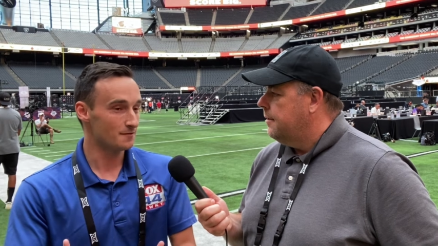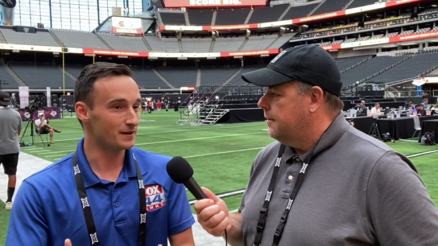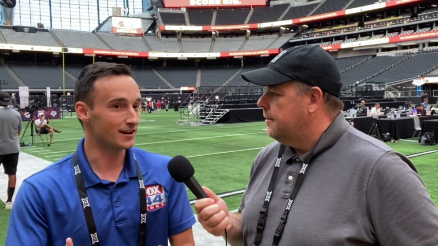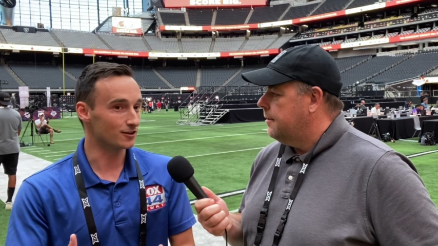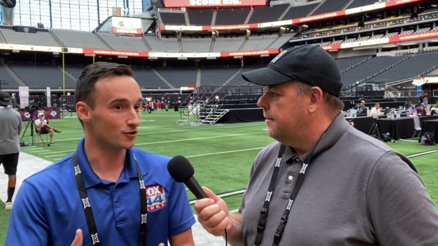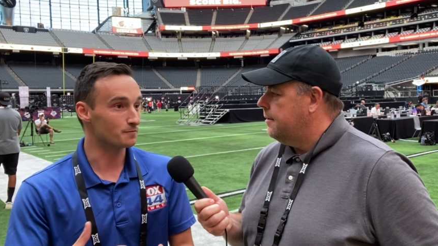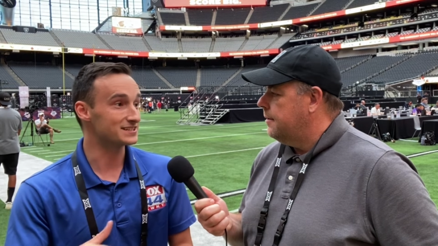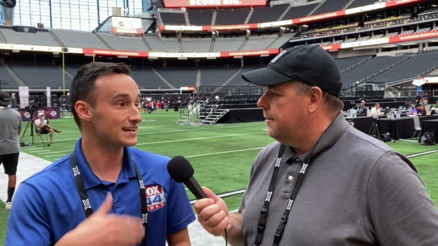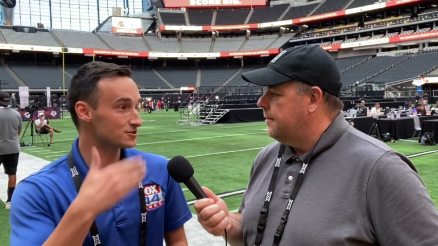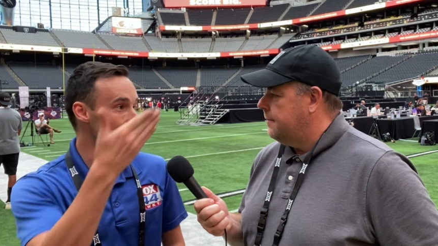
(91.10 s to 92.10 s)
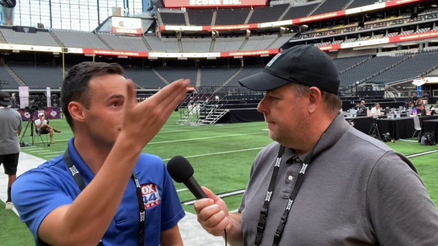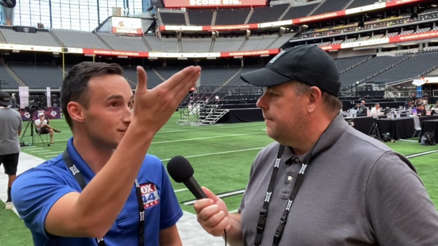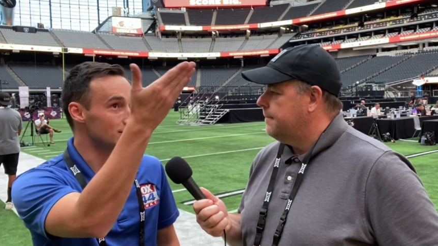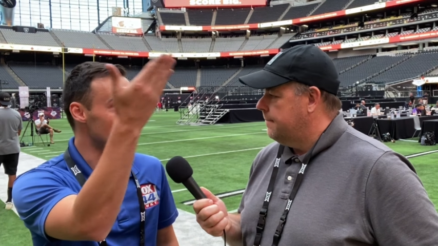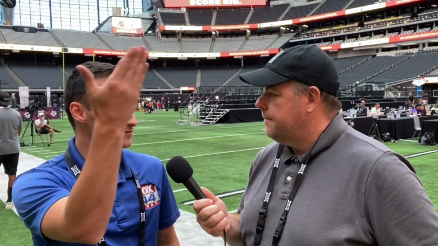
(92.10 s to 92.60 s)
Speaker 1: Baylor potentially, you
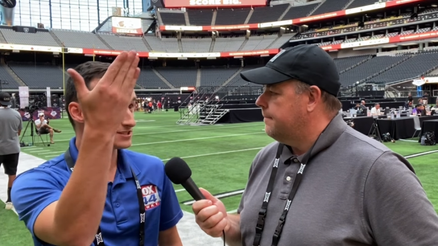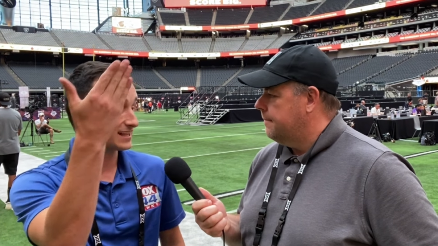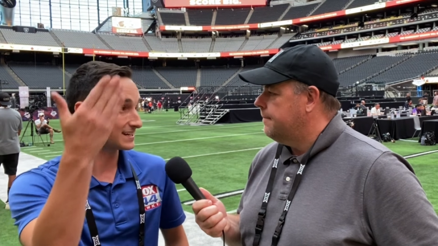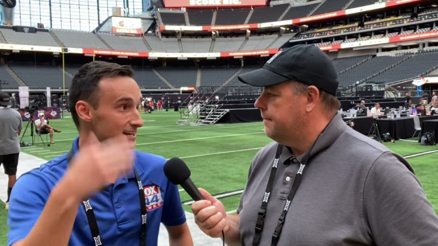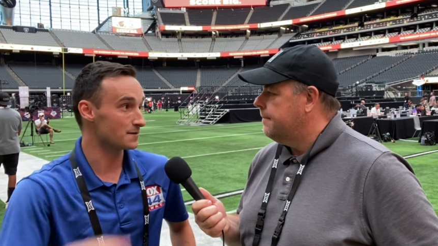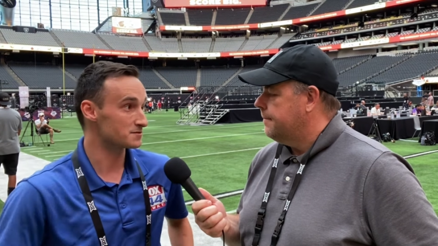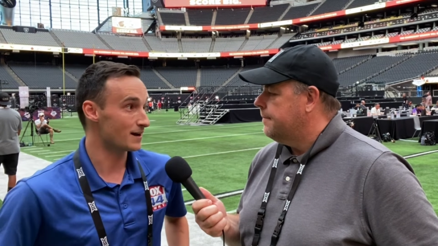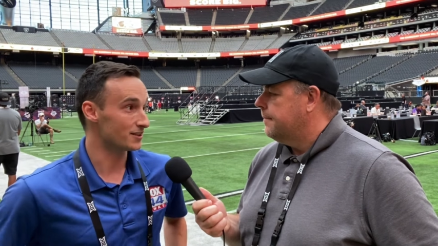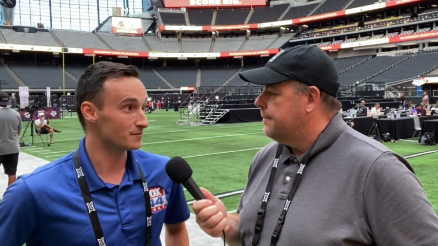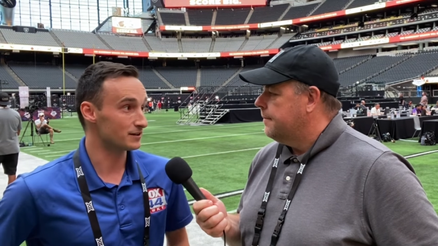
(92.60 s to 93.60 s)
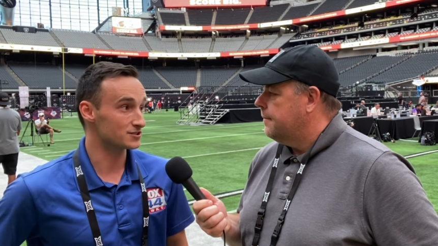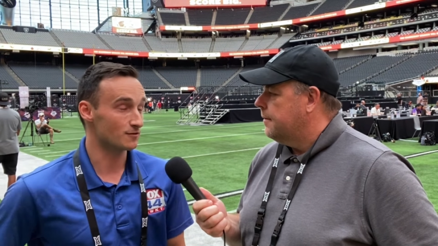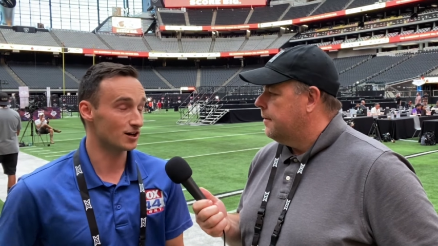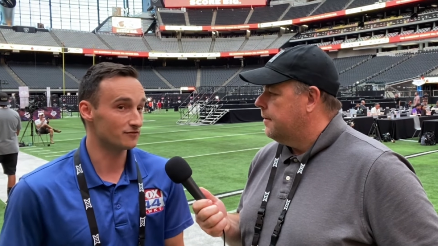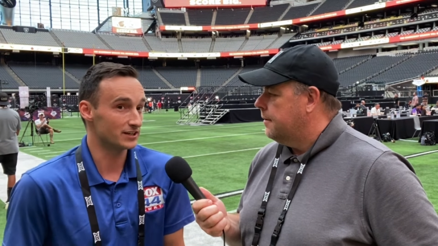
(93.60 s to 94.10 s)
know, to that top spot in the Big
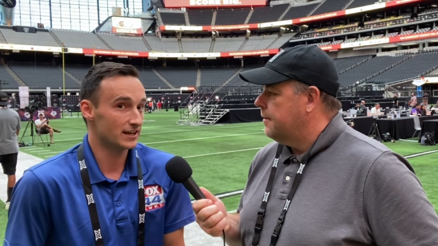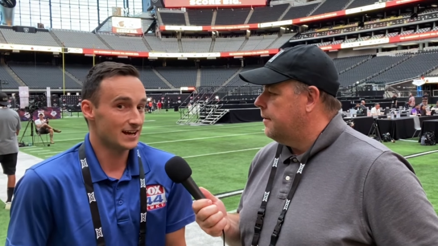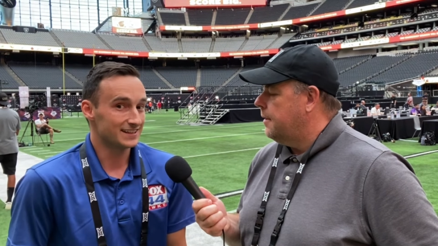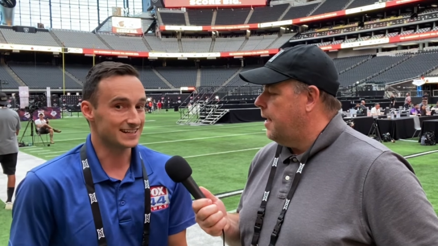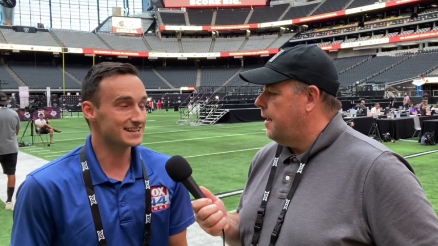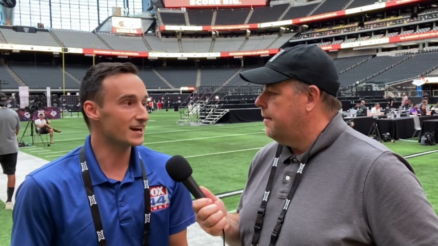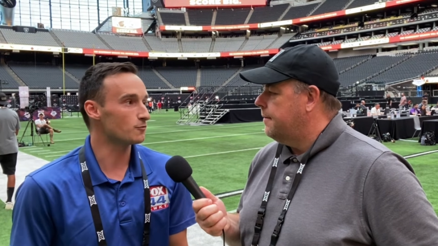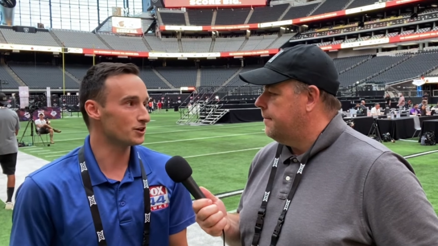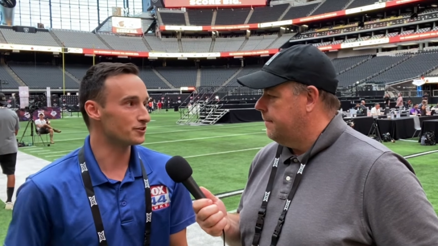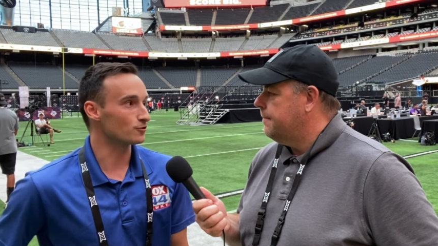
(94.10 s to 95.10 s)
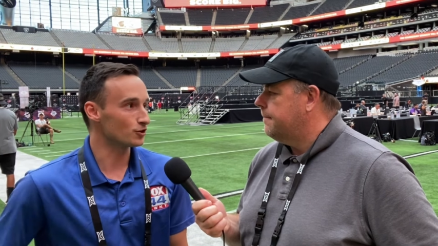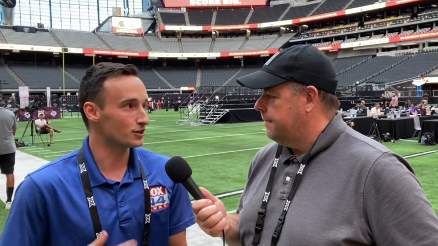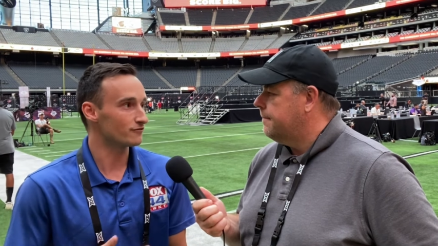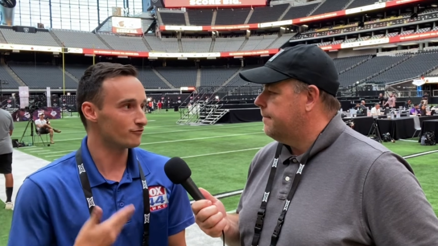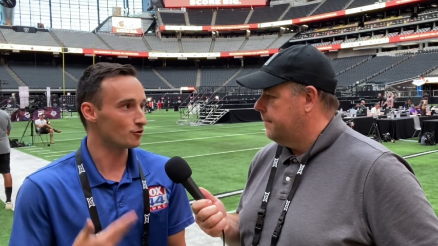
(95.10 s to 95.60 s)
12 and that's yeah. kind of what they're looking
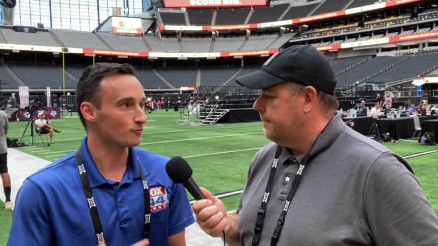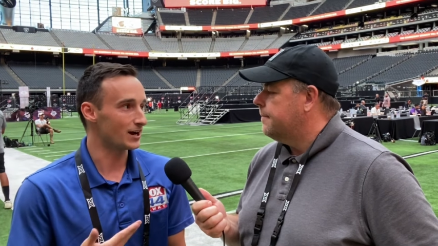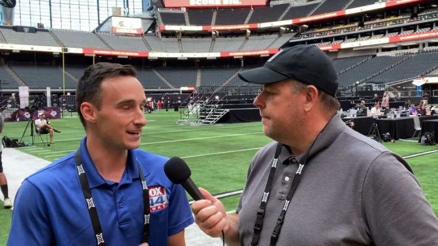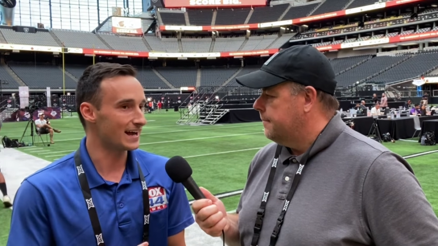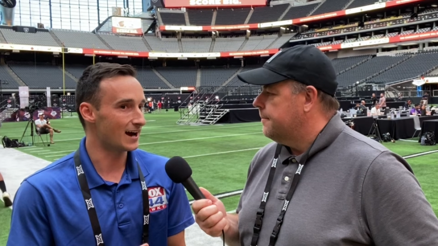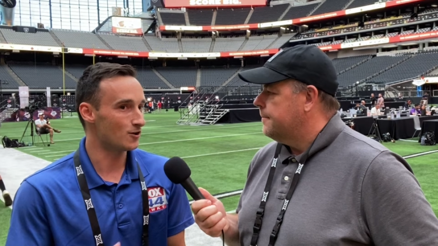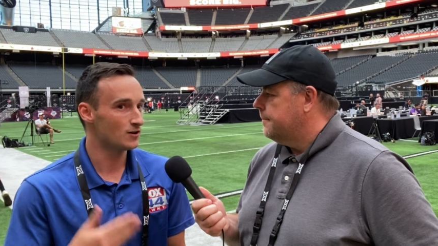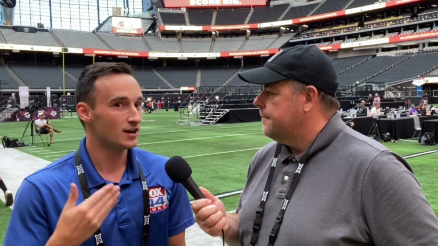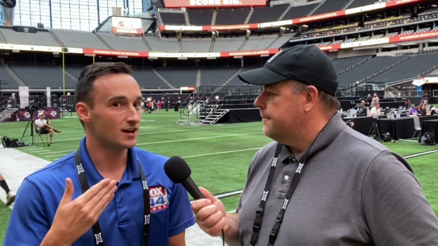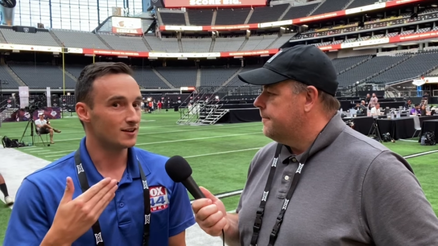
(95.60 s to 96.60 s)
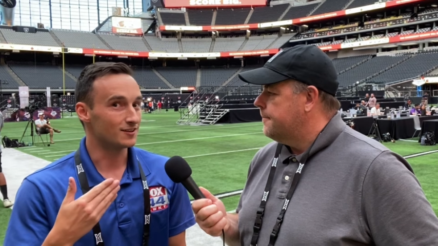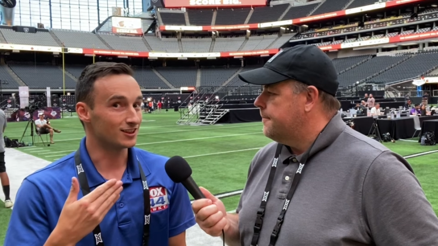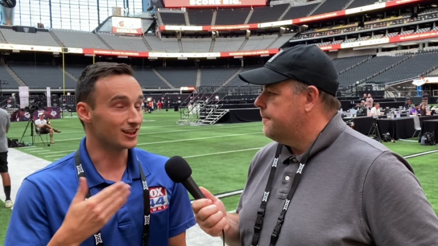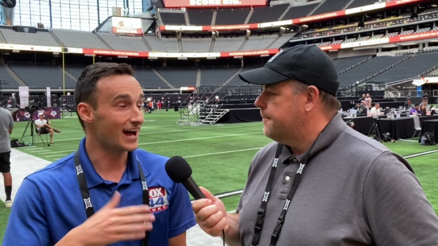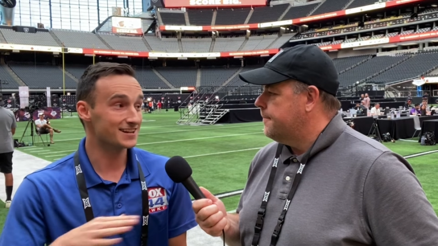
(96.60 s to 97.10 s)
for right now. A
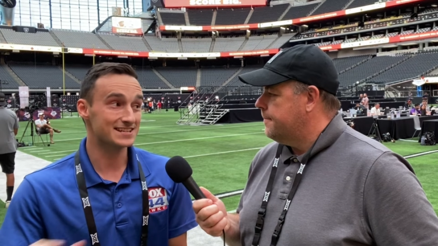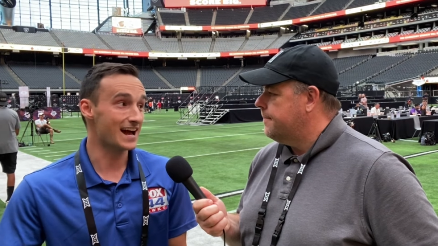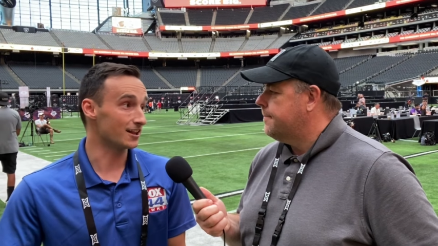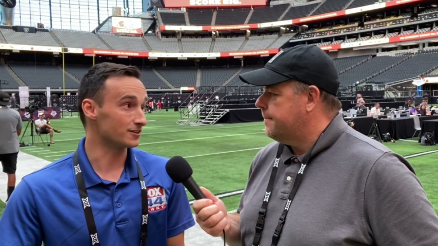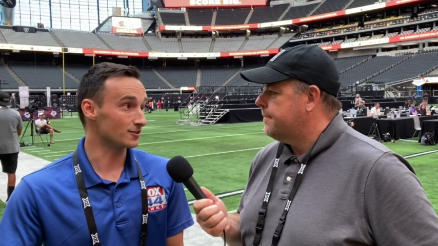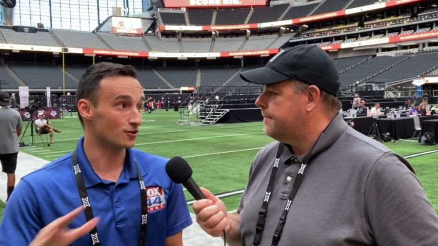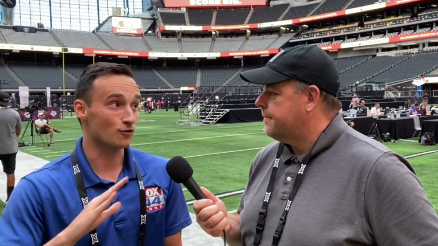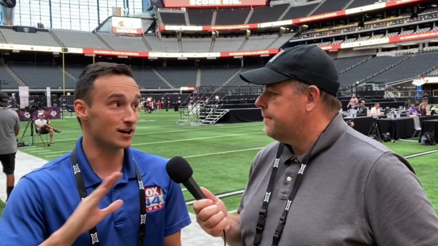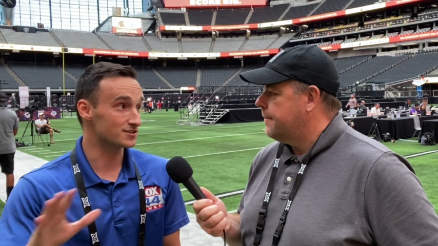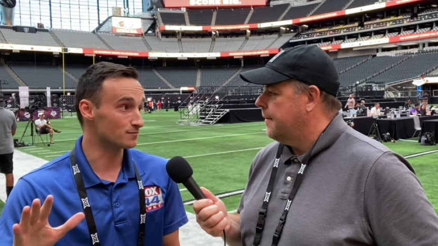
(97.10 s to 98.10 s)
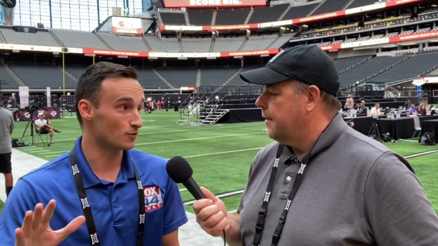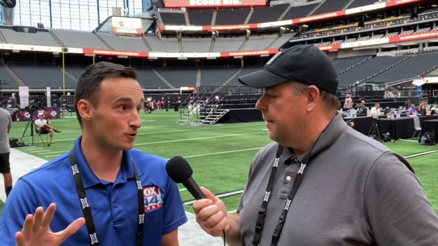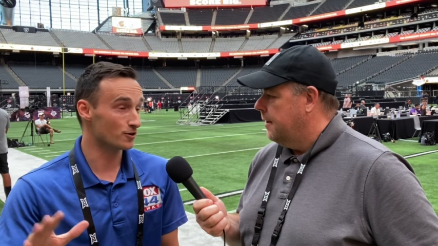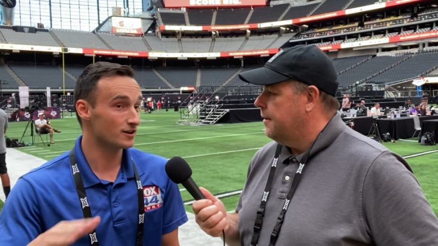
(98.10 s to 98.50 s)
lot of talent across the board.